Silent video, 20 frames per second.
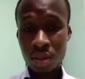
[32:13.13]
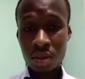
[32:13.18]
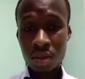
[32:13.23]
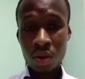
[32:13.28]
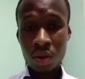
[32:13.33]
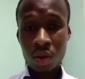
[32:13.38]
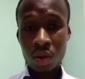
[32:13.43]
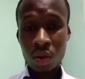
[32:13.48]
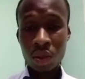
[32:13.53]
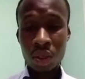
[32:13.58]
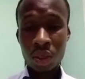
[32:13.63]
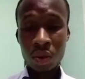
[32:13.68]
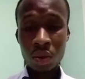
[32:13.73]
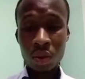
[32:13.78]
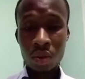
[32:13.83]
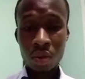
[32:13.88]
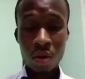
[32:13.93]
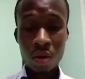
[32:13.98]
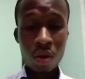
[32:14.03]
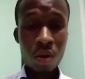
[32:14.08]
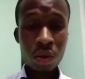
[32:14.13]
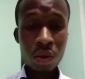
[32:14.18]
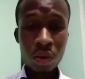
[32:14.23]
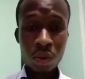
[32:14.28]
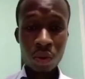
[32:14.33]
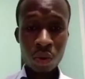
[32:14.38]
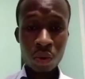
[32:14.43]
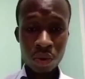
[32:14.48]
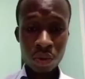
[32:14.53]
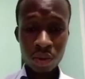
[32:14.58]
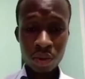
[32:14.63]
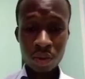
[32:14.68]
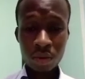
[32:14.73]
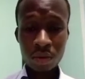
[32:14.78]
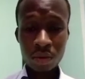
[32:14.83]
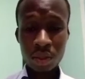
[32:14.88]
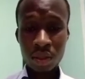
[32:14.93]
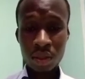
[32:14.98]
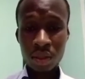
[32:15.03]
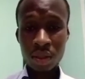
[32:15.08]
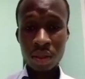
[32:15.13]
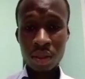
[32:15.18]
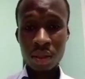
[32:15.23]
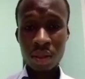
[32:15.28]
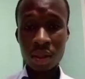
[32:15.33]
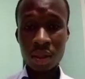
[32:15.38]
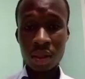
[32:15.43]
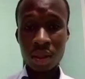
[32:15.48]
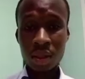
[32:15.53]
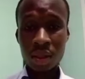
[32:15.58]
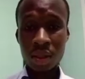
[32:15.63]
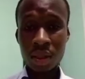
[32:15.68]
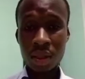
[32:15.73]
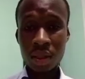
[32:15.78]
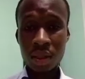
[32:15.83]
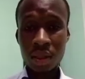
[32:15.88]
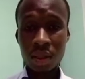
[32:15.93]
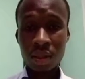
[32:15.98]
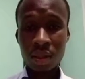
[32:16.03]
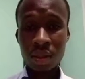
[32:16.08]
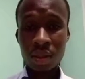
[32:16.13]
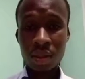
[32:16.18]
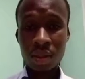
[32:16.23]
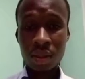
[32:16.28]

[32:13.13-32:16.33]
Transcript: or the host of the